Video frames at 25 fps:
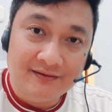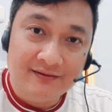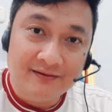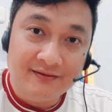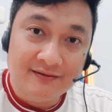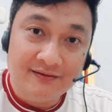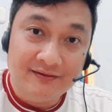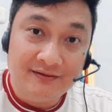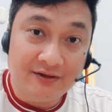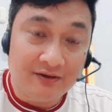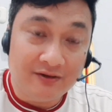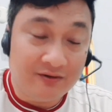
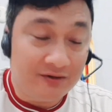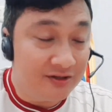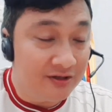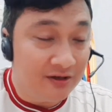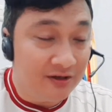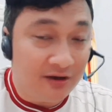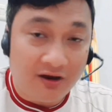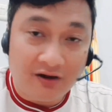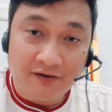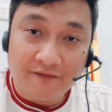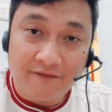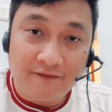So it's
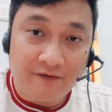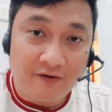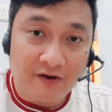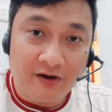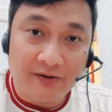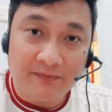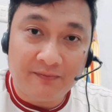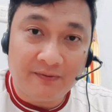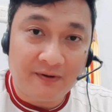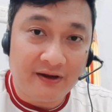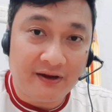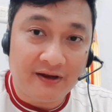not a
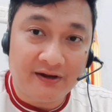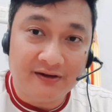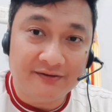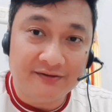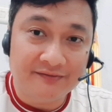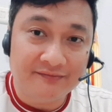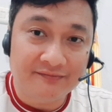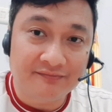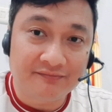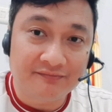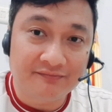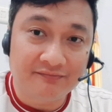foreign player.
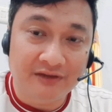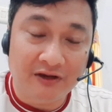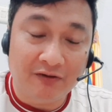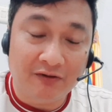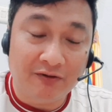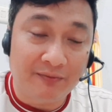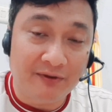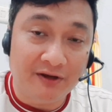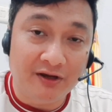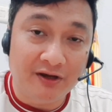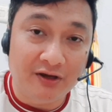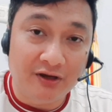There will
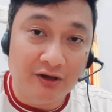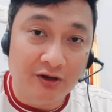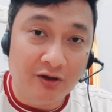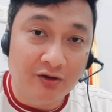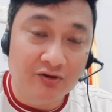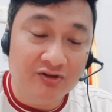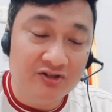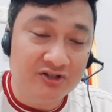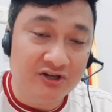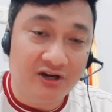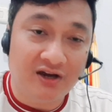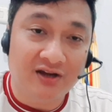be no
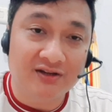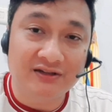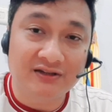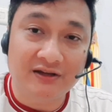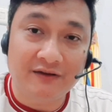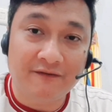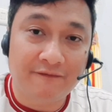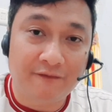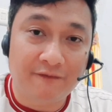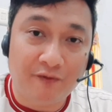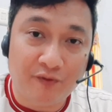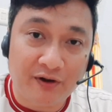chance that
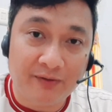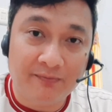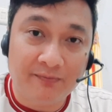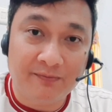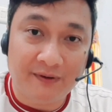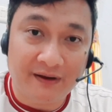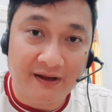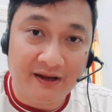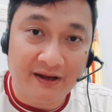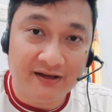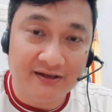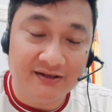foreign
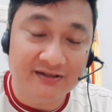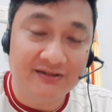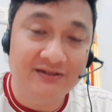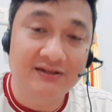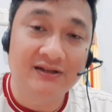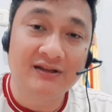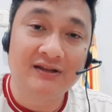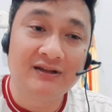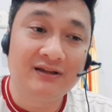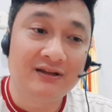players